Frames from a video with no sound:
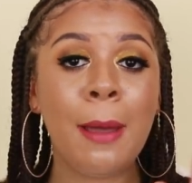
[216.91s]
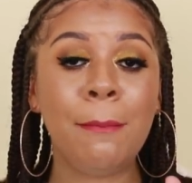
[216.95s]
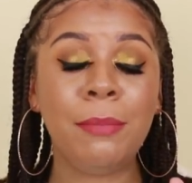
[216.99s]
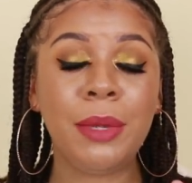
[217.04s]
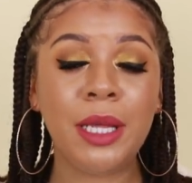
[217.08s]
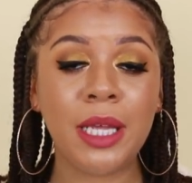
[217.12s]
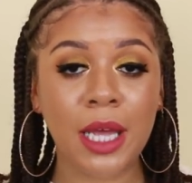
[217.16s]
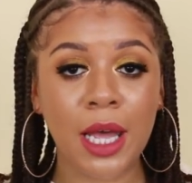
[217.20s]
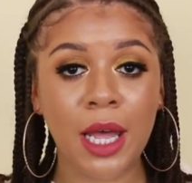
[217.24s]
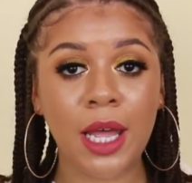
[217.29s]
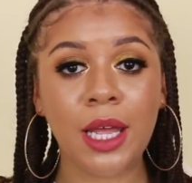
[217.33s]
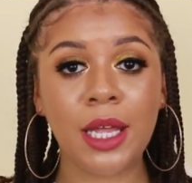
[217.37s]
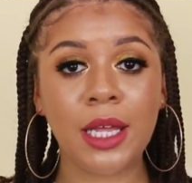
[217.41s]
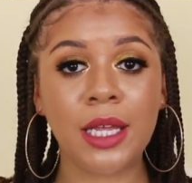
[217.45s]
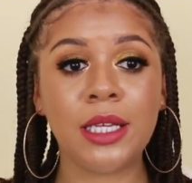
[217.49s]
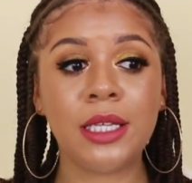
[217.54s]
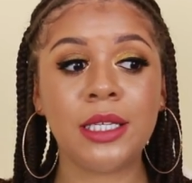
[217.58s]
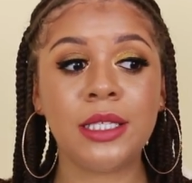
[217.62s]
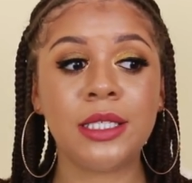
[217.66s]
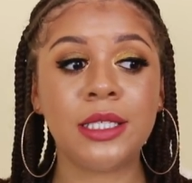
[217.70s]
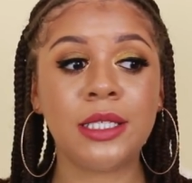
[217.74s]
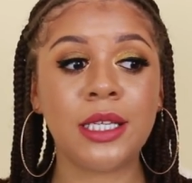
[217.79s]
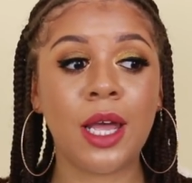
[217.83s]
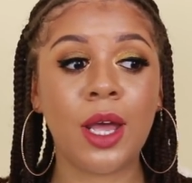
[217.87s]

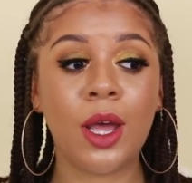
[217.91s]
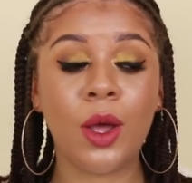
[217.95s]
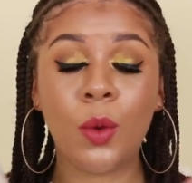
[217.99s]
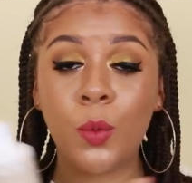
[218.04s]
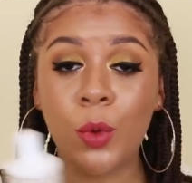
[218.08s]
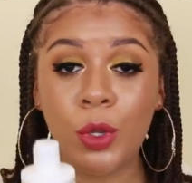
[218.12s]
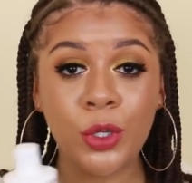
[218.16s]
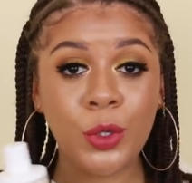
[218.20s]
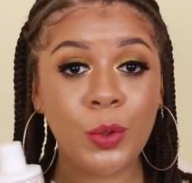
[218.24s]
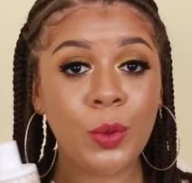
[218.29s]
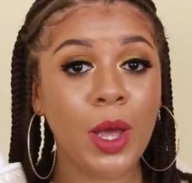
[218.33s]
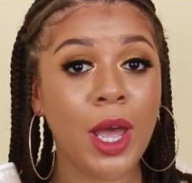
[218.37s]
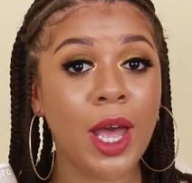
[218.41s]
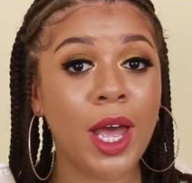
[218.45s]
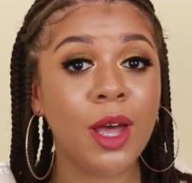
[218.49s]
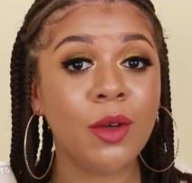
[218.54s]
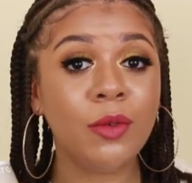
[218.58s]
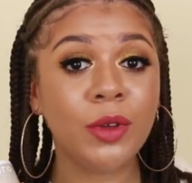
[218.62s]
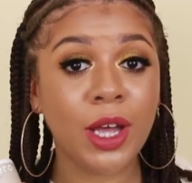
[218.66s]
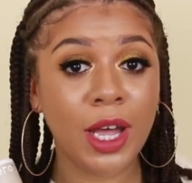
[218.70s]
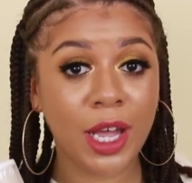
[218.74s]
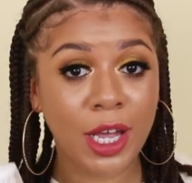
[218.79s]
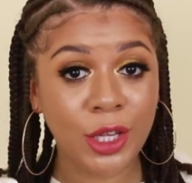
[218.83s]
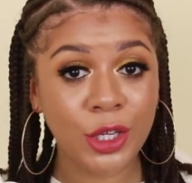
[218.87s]
because when you
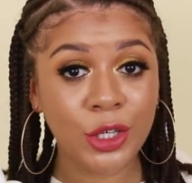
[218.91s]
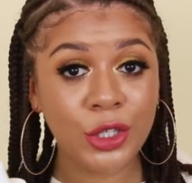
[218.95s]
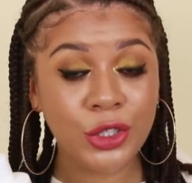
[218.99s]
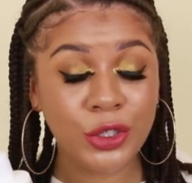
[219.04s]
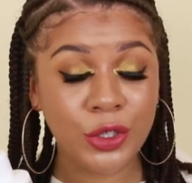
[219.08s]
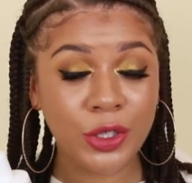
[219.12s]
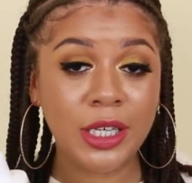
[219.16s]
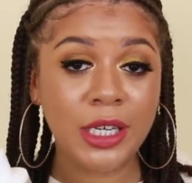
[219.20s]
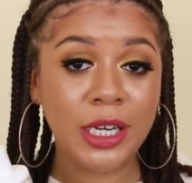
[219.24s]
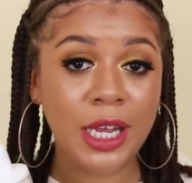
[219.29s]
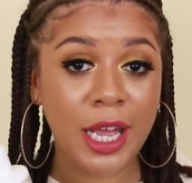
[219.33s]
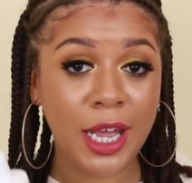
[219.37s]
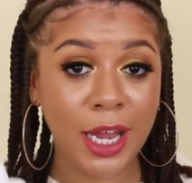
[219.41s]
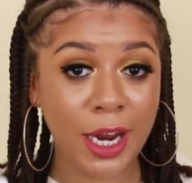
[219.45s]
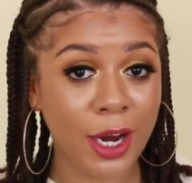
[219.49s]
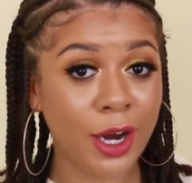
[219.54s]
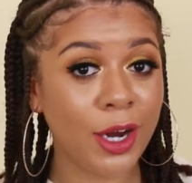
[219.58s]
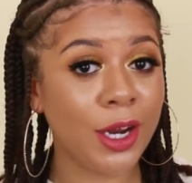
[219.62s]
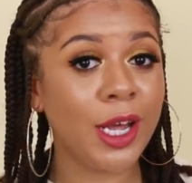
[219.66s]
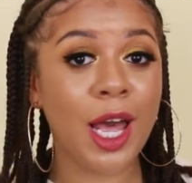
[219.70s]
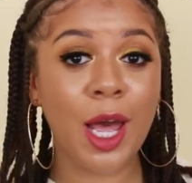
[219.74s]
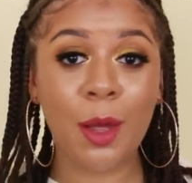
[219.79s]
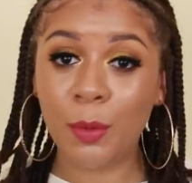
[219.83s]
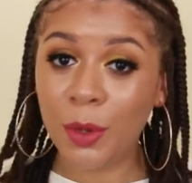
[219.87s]
have color treated
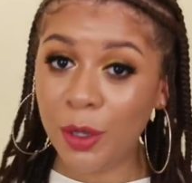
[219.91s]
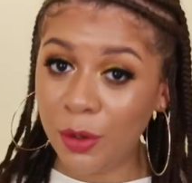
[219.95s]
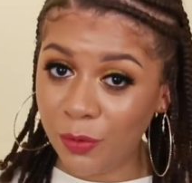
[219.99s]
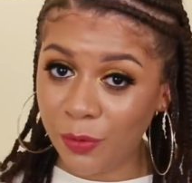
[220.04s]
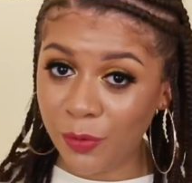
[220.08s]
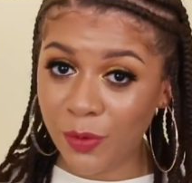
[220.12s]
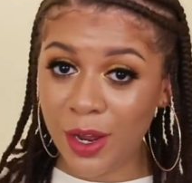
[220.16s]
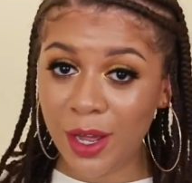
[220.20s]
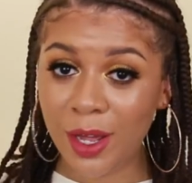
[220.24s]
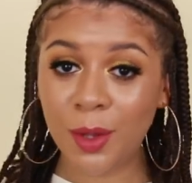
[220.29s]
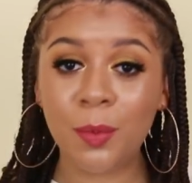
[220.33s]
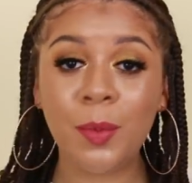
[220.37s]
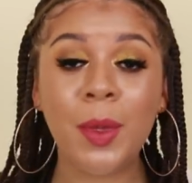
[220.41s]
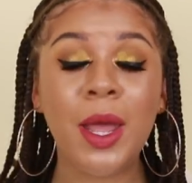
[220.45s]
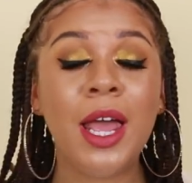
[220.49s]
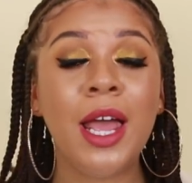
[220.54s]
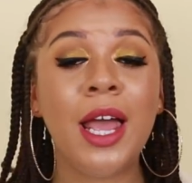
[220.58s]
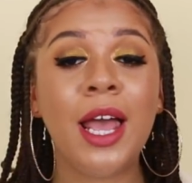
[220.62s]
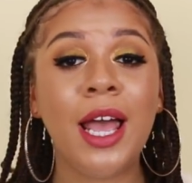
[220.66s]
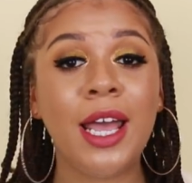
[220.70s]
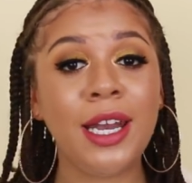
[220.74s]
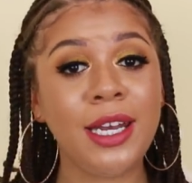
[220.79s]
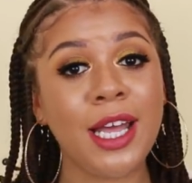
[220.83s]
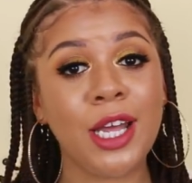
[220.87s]
hair, coming from
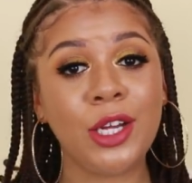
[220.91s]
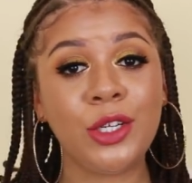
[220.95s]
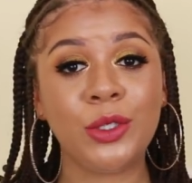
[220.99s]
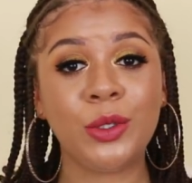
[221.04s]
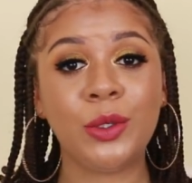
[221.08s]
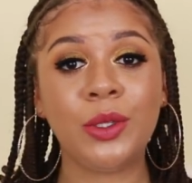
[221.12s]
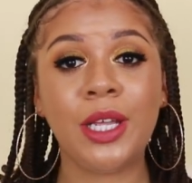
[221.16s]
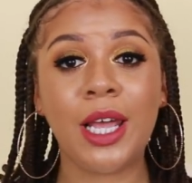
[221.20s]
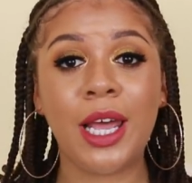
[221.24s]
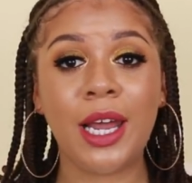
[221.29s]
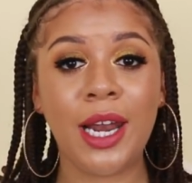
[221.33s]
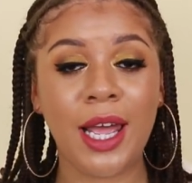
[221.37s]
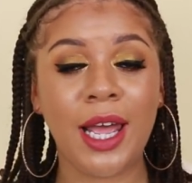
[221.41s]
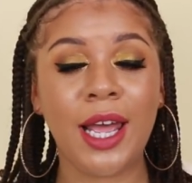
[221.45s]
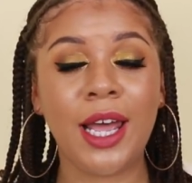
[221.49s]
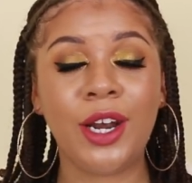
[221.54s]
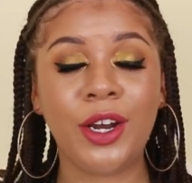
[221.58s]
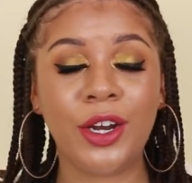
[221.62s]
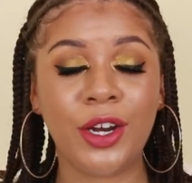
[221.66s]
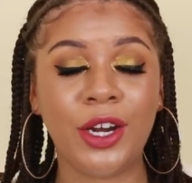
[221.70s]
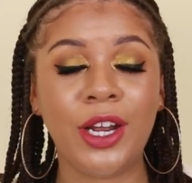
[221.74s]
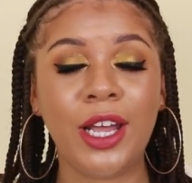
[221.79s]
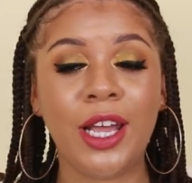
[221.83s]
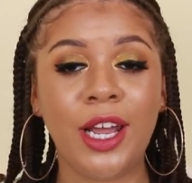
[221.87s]
a natural that
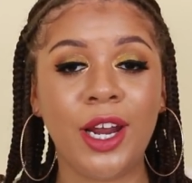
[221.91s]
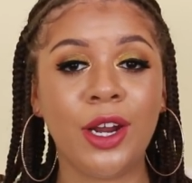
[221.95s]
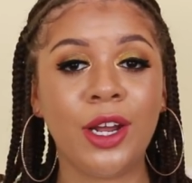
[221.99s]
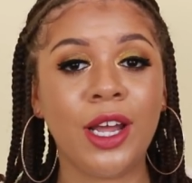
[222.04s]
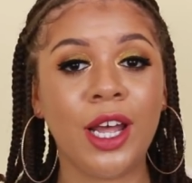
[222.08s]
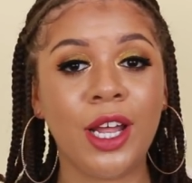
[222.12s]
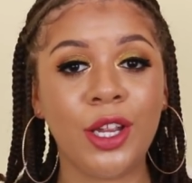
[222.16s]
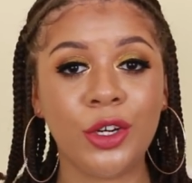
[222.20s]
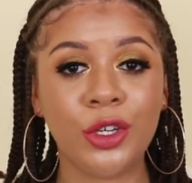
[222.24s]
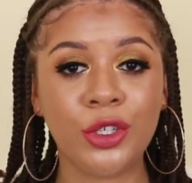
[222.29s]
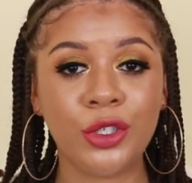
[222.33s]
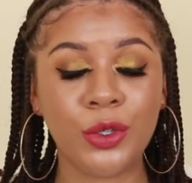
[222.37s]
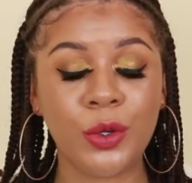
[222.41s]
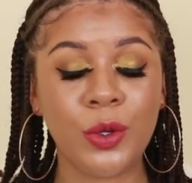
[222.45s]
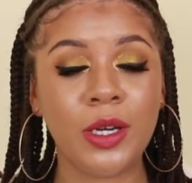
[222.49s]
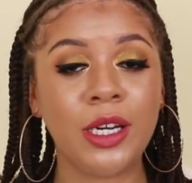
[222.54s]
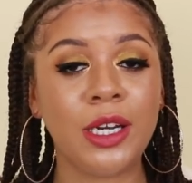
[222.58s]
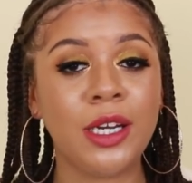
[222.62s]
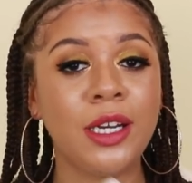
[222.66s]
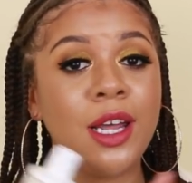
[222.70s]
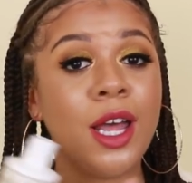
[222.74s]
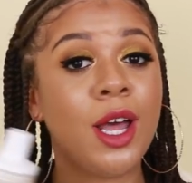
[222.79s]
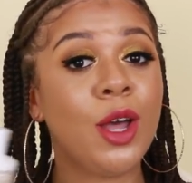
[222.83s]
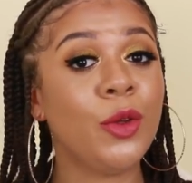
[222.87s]
had her hair color
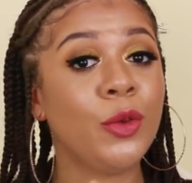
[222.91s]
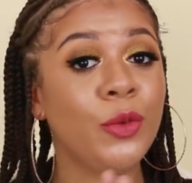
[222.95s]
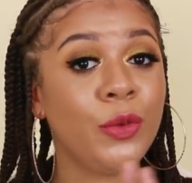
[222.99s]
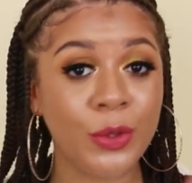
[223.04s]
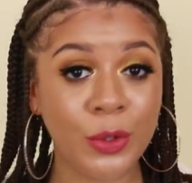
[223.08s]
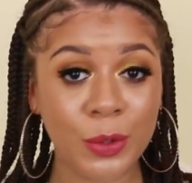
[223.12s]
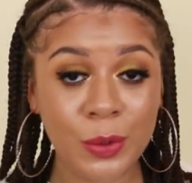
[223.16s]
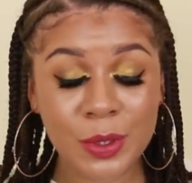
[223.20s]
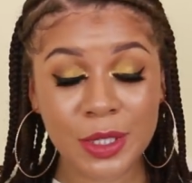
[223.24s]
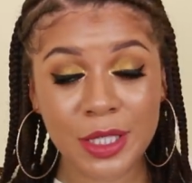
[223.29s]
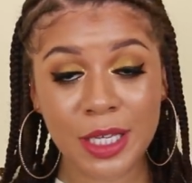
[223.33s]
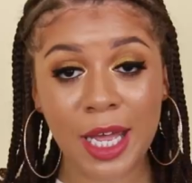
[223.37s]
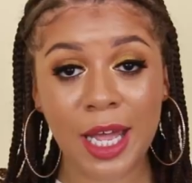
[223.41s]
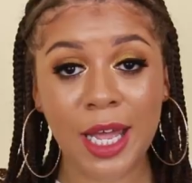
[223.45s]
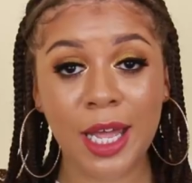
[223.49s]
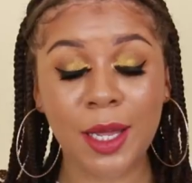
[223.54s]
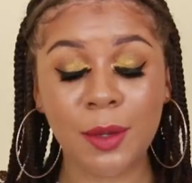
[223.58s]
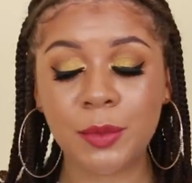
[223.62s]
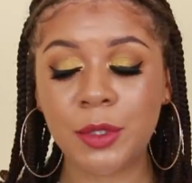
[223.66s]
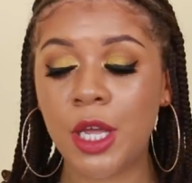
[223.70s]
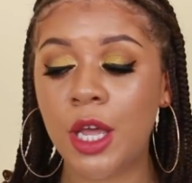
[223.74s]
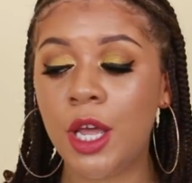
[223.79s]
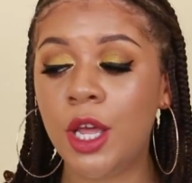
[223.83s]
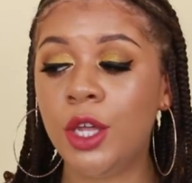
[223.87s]
treated a few
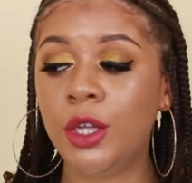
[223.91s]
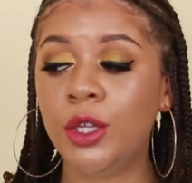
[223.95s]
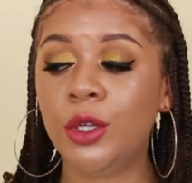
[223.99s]
times,